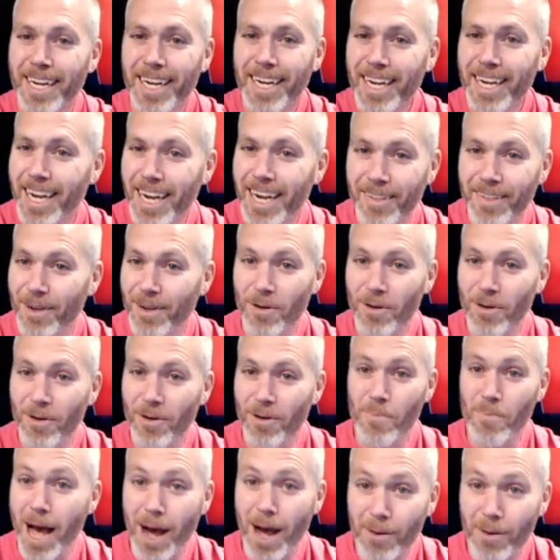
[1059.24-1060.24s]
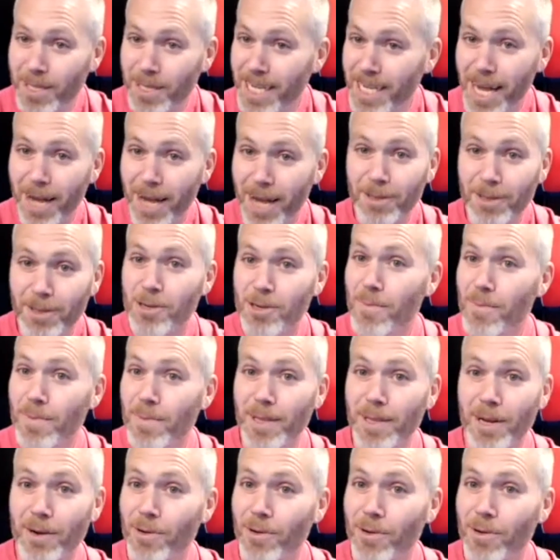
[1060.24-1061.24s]
And they're all bowing down to him
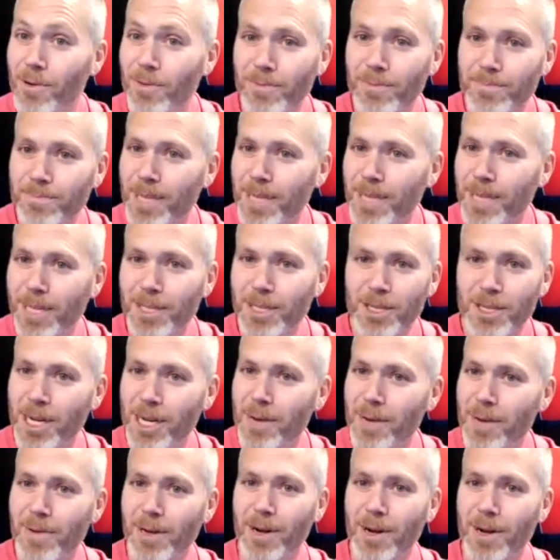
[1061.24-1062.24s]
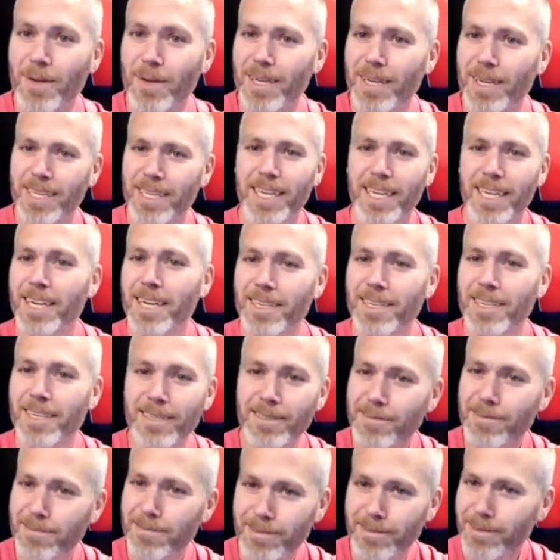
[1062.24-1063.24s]
and they're all touching him. And I'm like, who
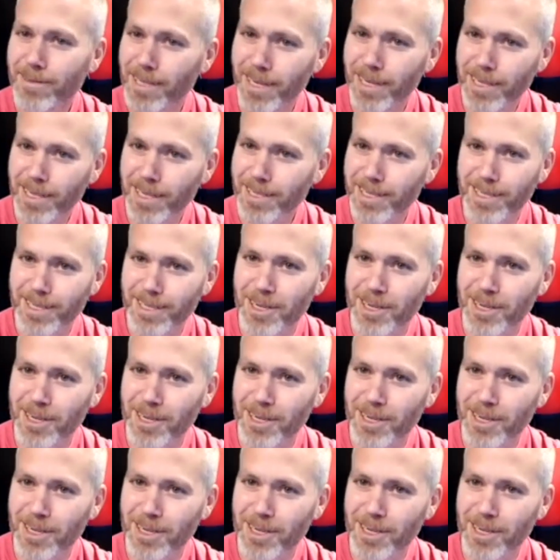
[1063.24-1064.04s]
the hell is this guy?